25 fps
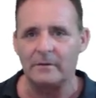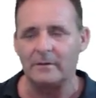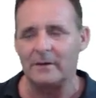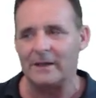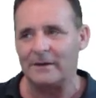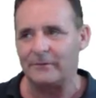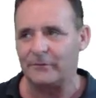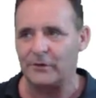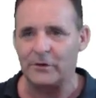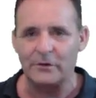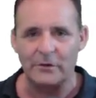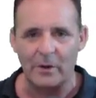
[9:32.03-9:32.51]

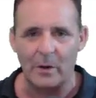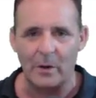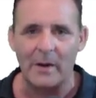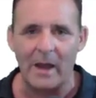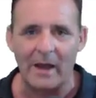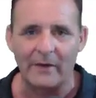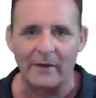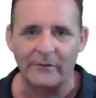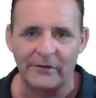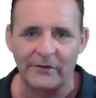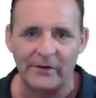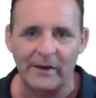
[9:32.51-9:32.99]
If you don't
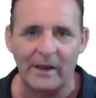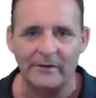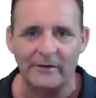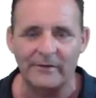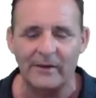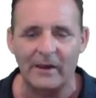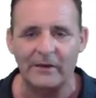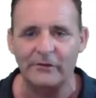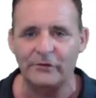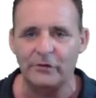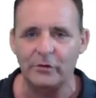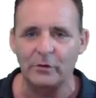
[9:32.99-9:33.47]
have C
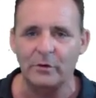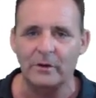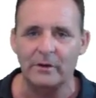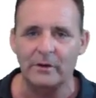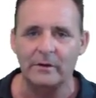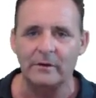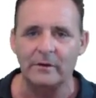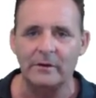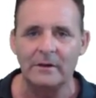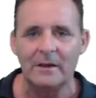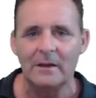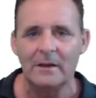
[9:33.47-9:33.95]
S S, you
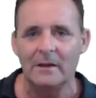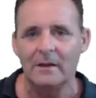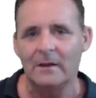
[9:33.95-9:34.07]
can